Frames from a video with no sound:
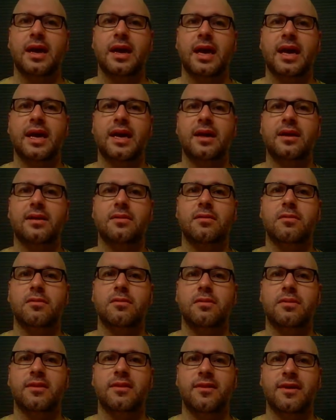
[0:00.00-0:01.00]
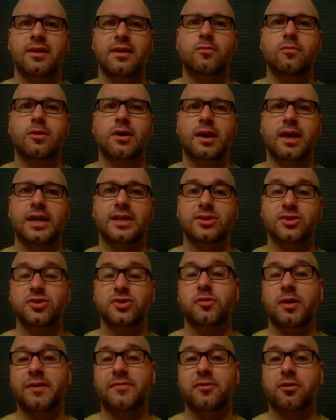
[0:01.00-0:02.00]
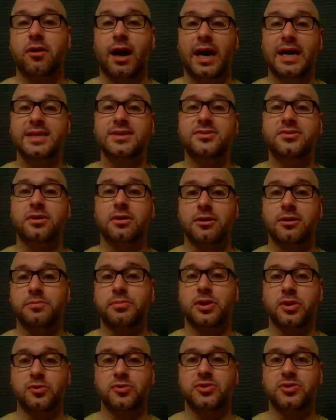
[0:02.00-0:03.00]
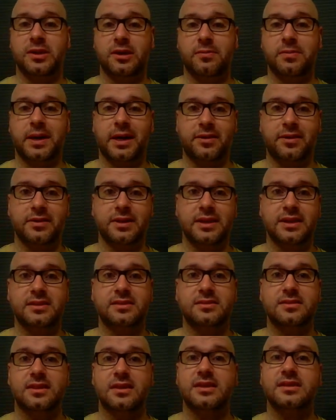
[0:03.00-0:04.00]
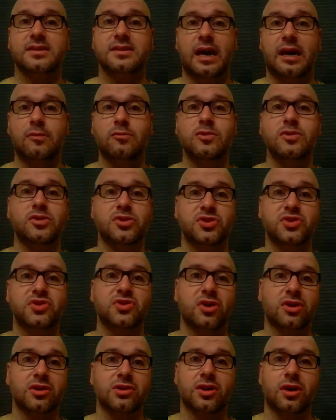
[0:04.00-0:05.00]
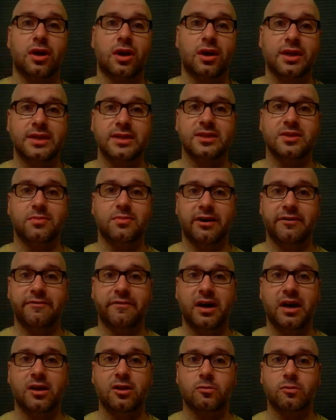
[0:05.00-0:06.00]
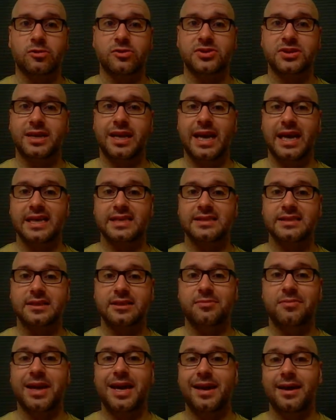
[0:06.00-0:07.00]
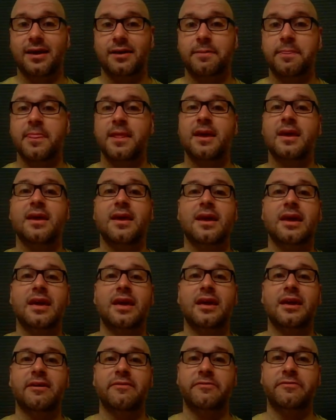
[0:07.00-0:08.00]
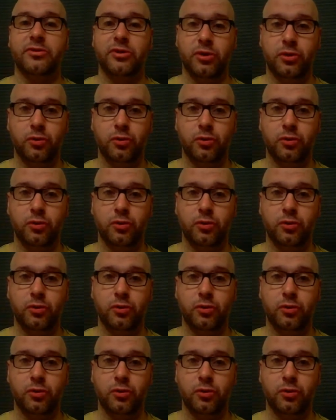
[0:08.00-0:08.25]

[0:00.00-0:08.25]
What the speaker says: And then what I do after I started posting about this is I would just start talking to my followers and ask them, hey, if